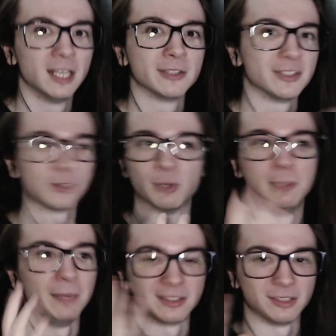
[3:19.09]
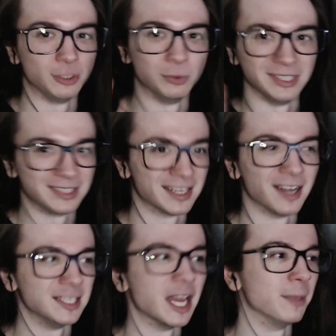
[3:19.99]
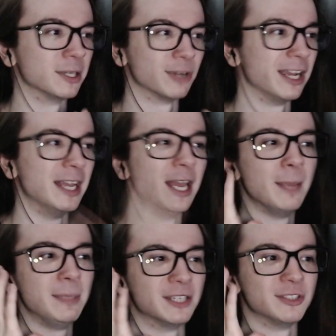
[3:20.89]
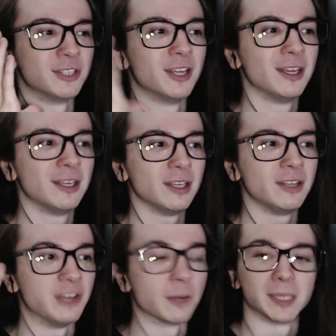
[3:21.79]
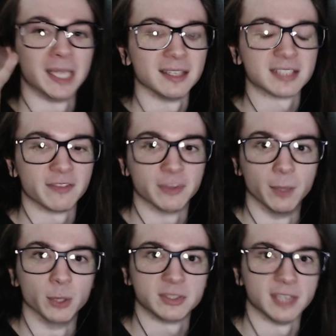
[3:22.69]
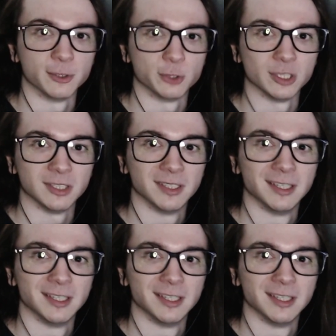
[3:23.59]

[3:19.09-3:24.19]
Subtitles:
So this already makes a unique dynamic, right? Because their planets have the most energy.